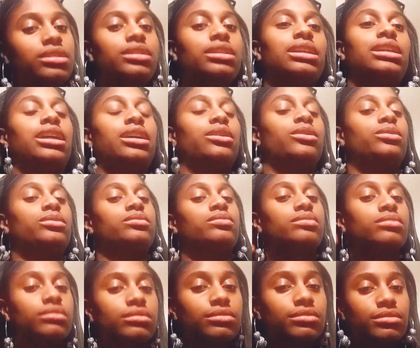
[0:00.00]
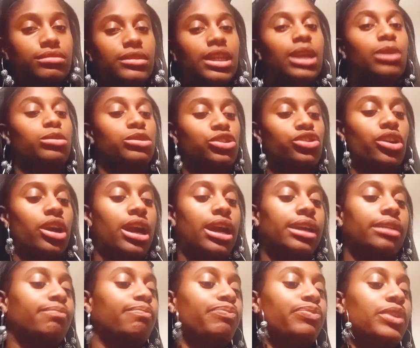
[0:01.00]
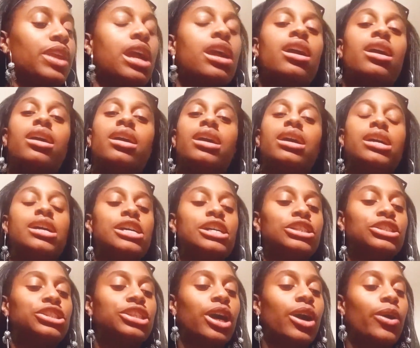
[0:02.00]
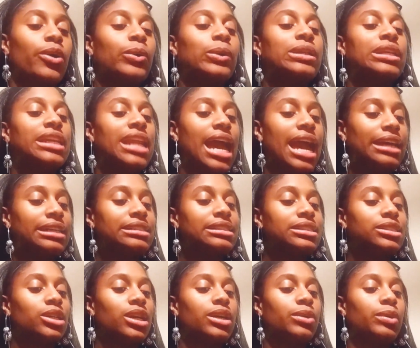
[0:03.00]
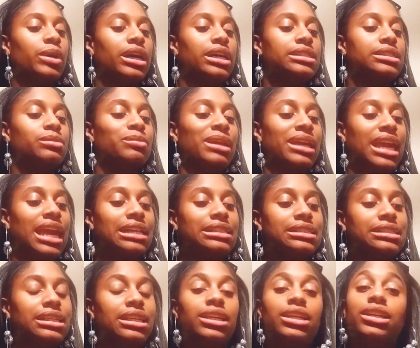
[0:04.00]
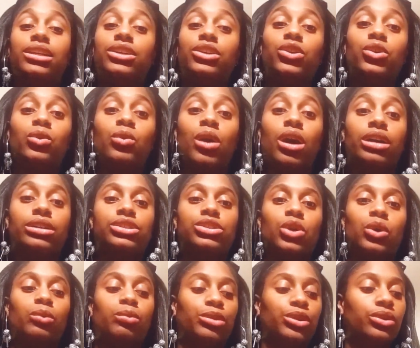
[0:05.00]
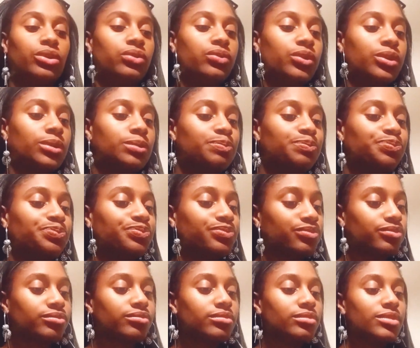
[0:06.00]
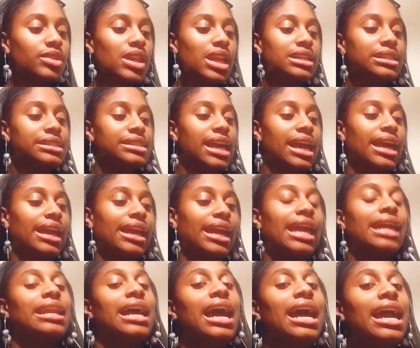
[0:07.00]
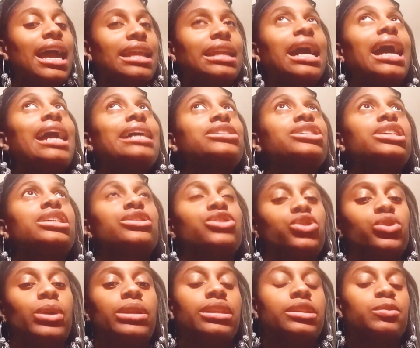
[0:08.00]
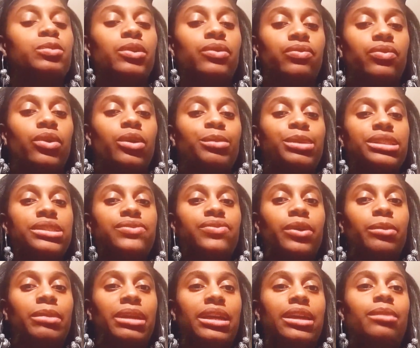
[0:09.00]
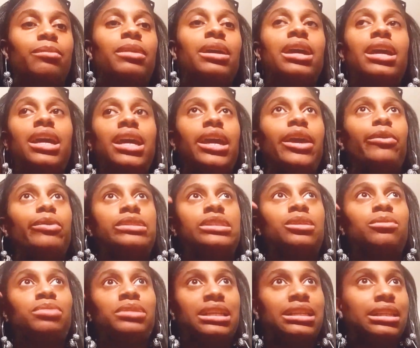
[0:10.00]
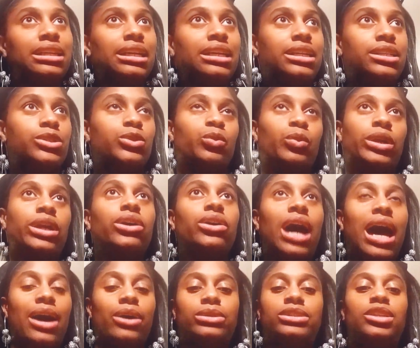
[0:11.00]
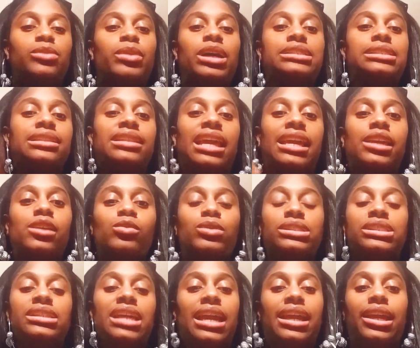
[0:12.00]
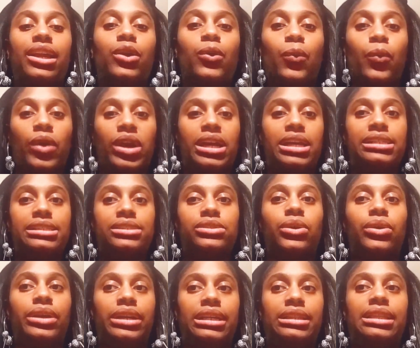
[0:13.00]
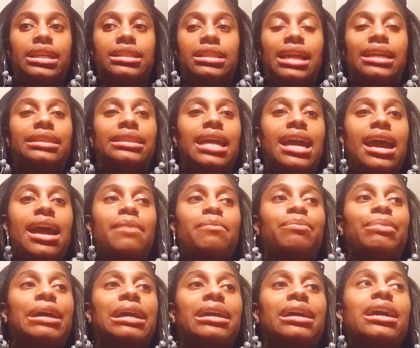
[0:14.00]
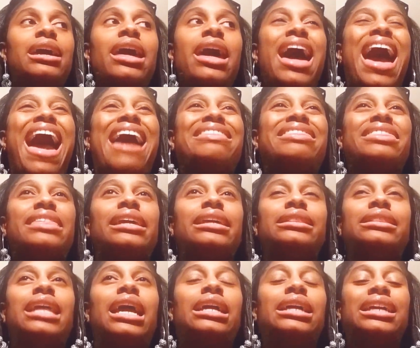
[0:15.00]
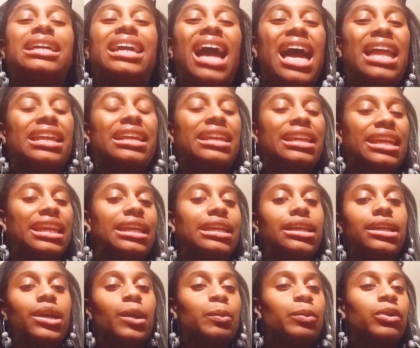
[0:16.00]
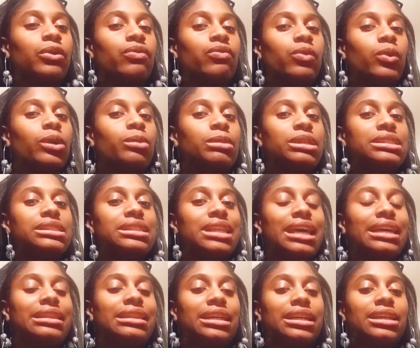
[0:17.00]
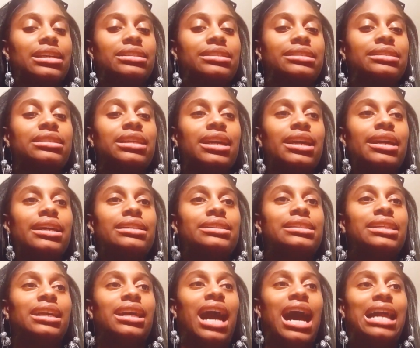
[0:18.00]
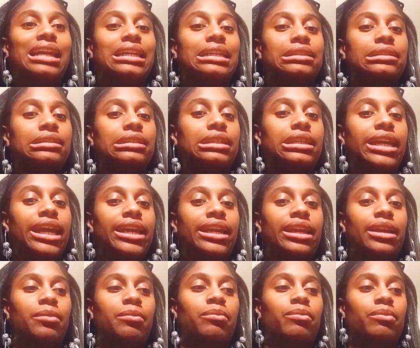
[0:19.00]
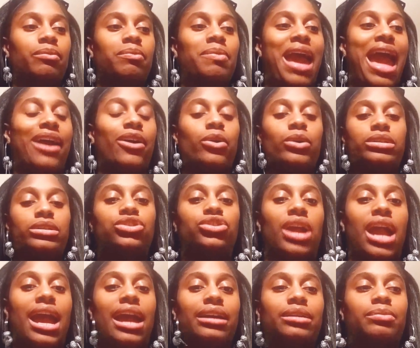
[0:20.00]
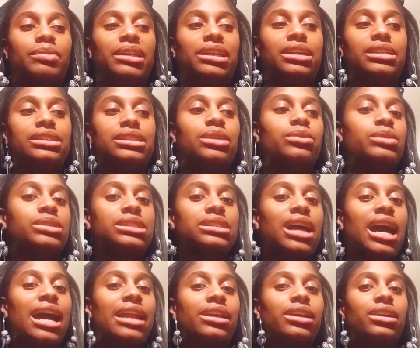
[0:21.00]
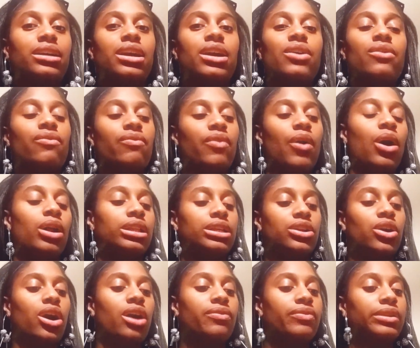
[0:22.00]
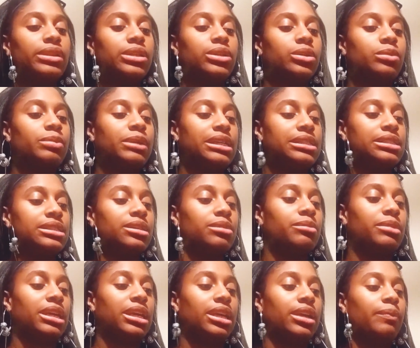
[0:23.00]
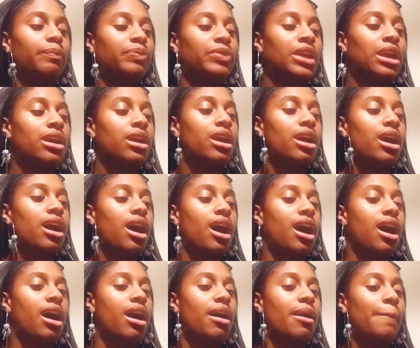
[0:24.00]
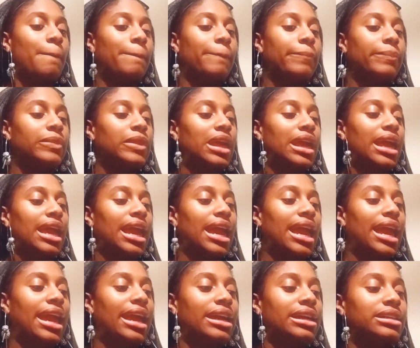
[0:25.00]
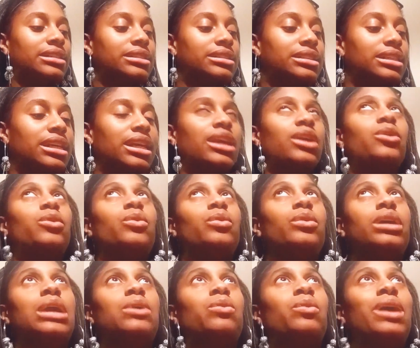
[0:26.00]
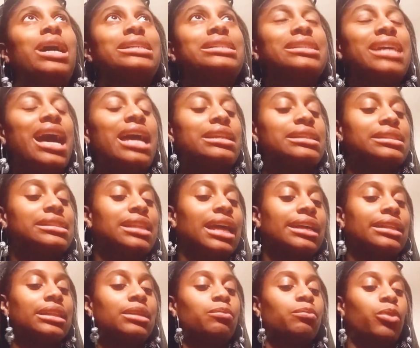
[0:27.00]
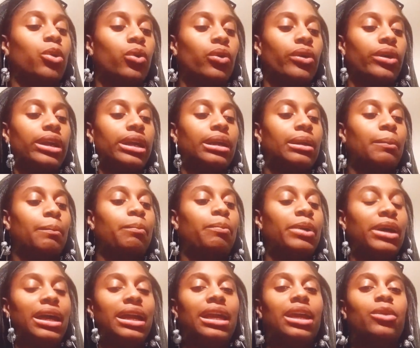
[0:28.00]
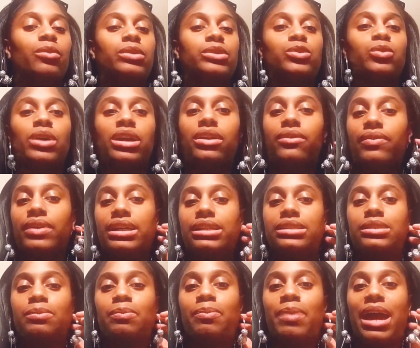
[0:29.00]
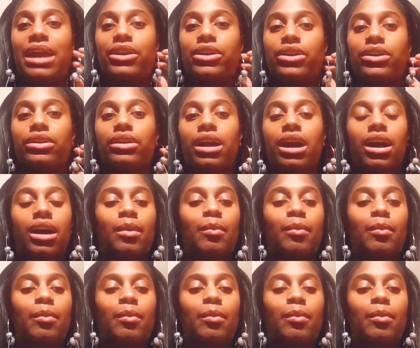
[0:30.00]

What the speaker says: you know, he was trying. So next was Mackenzie, You Are So Beautiful. He sang, and I actually enjoyed this performance from him. It was completely in his wheelhouse. It wasn't like he was taking a risk or anything like that. But I think that he kind of needed a performance like this to kind of get him back track, because he was kind of falling off a little bit to me. And it was kind of slightly boring, but it was one of his better,